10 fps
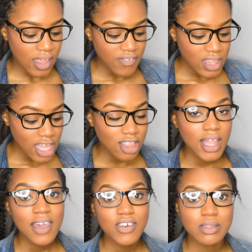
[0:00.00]
They feel like
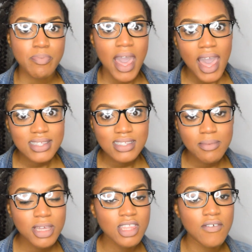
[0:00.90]
life has passed
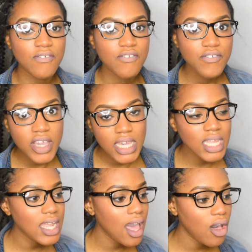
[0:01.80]
them and they're
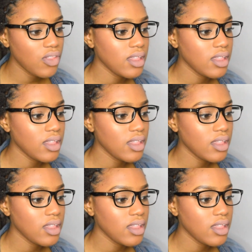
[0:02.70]
freaking out.